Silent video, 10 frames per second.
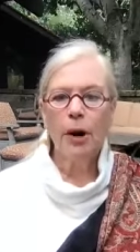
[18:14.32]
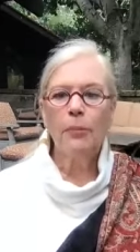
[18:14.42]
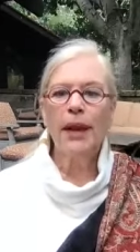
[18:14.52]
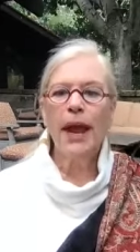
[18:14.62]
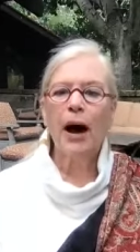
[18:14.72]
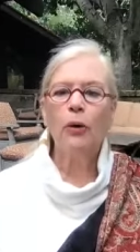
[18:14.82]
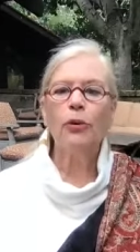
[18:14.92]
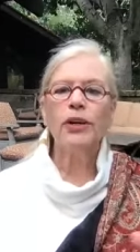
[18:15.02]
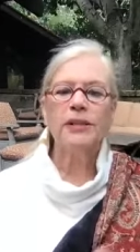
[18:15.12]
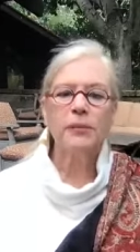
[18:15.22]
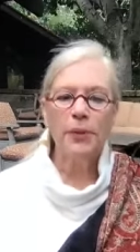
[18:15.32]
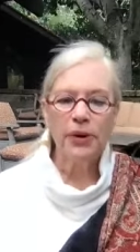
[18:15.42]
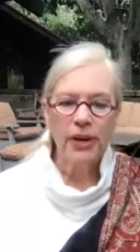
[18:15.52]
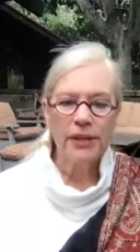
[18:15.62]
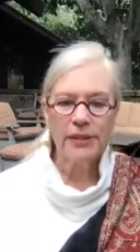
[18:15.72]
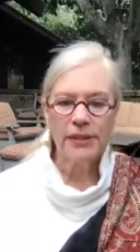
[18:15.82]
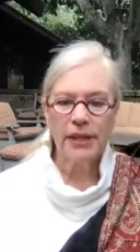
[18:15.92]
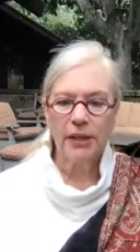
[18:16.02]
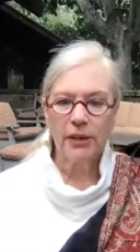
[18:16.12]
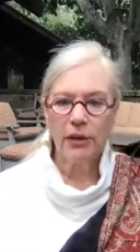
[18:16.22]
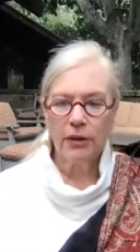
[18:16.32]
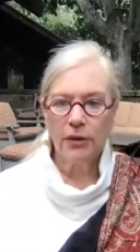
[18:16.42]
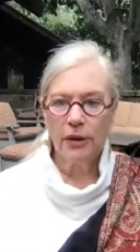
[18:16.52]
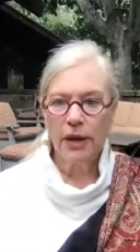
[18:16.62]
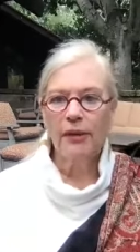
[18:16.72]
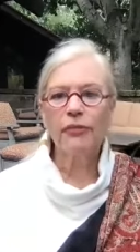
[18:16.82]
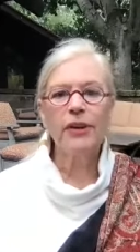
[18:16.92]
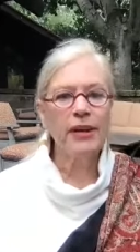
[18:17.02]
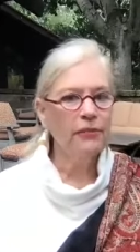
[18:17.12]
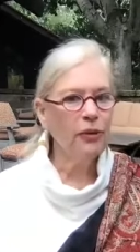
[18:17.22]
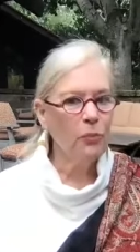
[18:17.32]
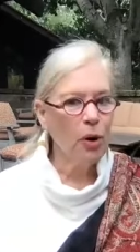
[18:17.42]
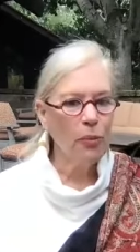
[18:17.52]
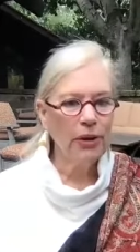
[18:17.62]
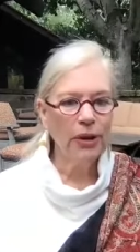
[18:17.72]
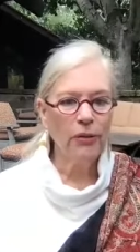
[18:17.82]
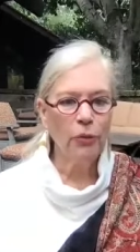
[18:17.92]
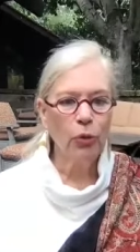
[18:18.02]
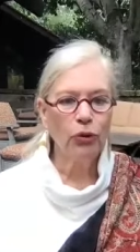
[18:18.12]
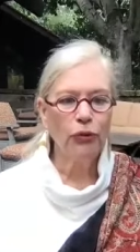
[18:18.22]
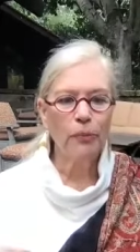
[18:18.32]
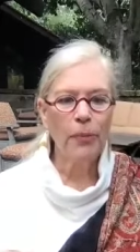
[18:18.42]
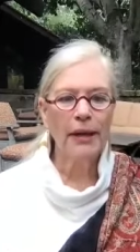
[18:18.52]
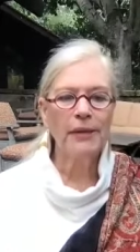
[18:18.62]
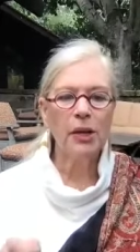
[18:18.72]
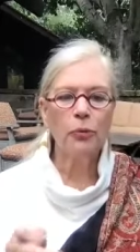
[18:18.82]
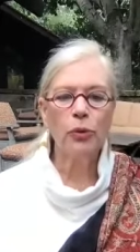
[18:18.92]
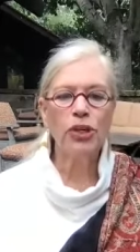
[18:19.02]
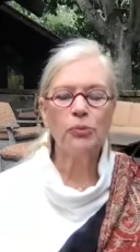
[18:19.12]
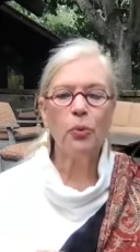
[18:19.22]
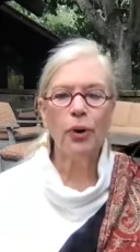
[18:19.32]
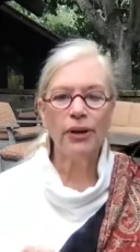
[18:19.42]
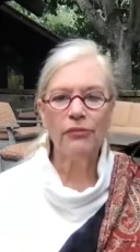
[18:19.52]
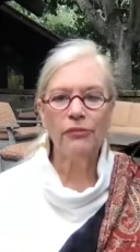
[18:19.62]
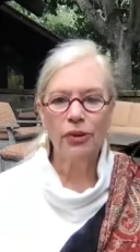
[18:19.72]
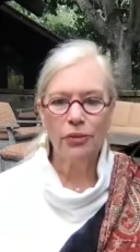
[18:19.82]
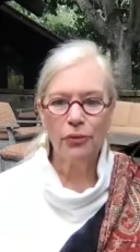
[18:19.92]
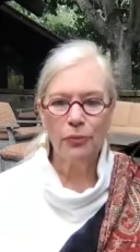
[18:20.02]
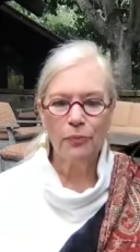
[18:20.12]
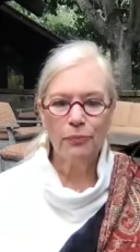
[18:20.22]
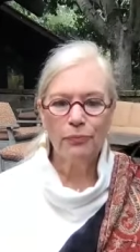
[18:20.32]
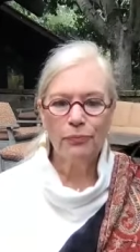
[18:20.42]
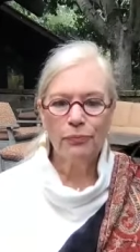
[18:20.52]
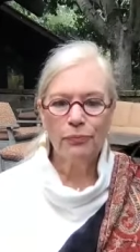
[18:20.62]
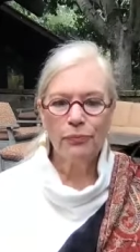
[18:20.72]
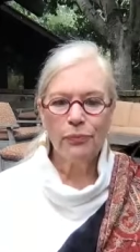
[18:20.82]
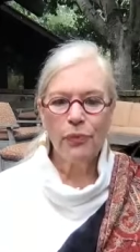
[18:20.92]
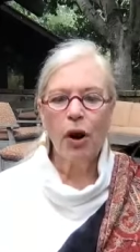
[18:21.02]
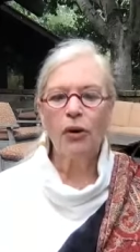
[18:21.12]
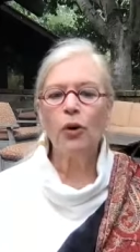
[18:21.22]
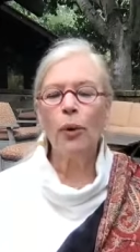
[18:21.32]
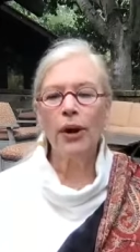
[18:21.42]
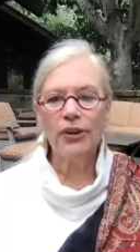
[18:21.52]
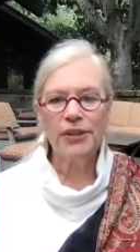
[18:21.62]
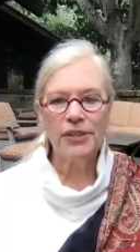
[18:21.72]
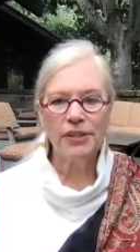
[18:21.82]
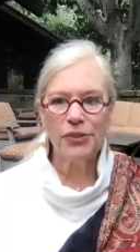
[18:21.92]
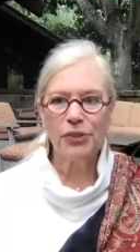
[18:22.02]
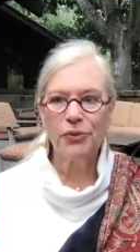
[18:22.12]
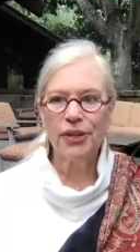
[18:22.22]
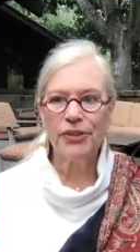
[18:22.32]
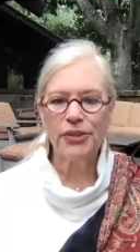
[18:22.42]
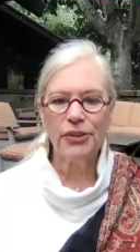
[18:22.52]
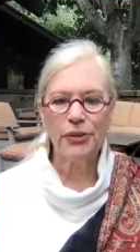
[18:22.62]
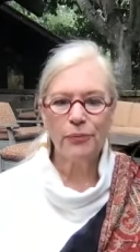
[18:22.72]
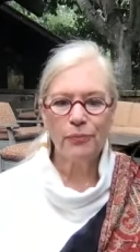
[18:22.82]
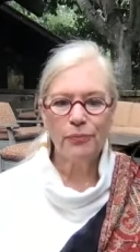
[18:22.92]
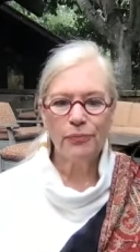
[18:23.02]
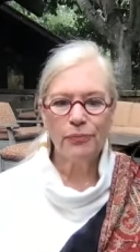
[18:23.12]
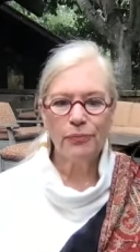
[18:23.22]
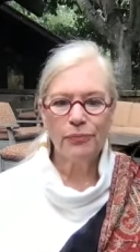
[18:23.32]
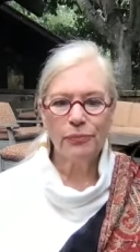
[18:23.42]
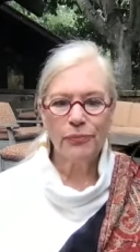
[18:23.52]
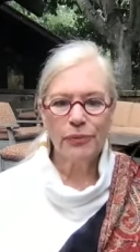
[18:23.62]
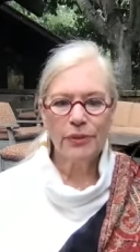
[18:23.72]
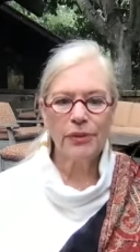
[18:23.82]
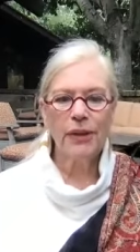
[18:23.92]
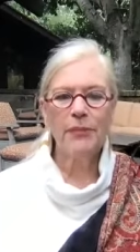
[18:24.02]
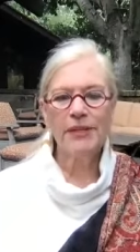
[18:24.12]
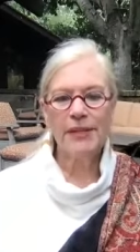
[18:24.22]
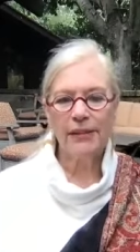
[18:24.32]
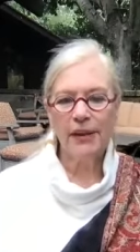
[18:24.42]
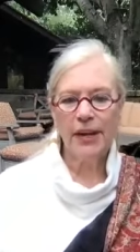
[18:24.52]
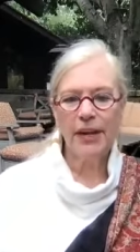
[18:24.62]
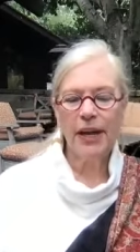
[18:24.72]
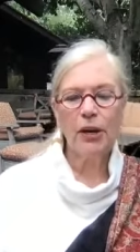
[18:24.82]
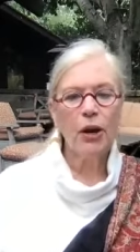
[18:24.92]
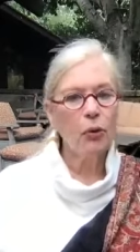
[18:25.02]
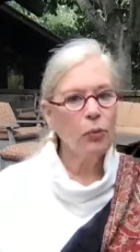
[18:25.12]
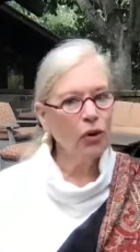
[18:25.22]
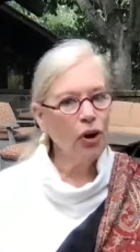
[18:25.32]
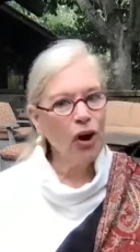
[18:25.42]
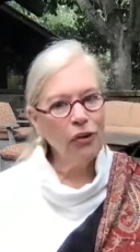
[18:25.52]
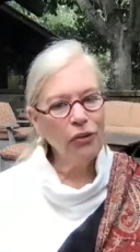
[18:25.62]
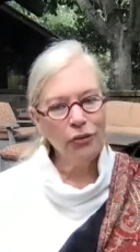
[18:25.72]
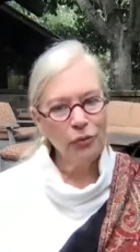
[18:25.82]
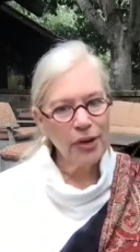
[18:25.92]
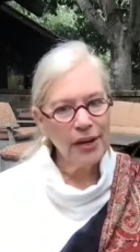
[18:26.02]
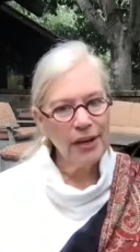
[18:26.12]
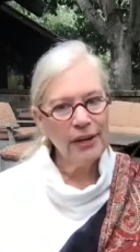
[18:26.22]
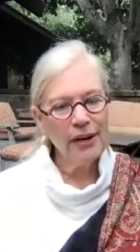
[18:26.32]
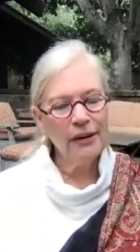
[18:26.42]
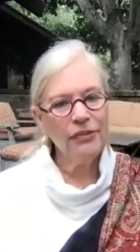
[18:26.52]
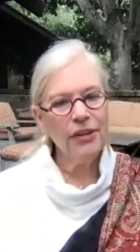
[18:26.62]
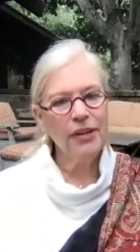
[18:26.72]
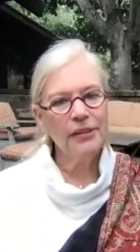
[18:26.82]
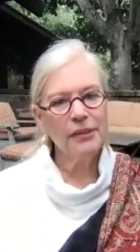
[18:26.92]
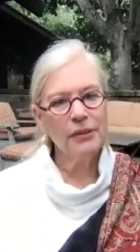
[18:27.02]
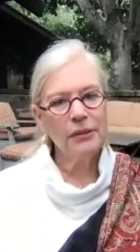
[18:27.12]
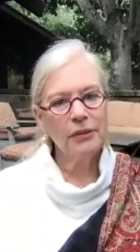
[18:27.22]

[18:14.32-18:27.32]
But how we're experiencing every given moment in the world depends on which point of view our awareness is tuned into. So let me say that again. We're all three of these